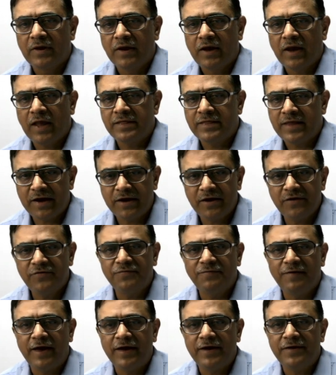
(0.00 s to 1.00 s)
And that is
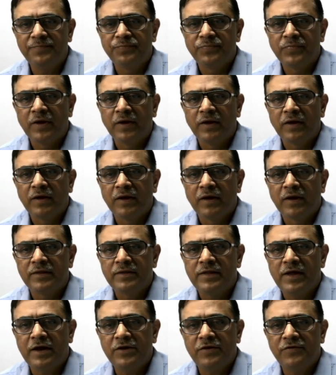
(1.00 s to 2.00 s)
why
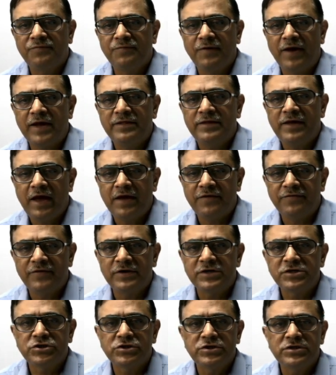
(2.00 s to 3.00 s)
the
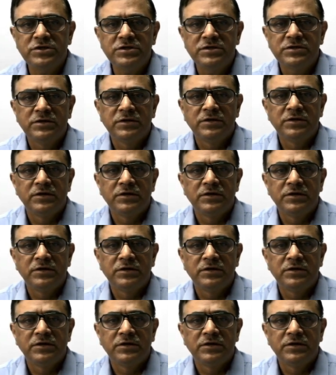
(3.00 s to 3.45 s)
assertion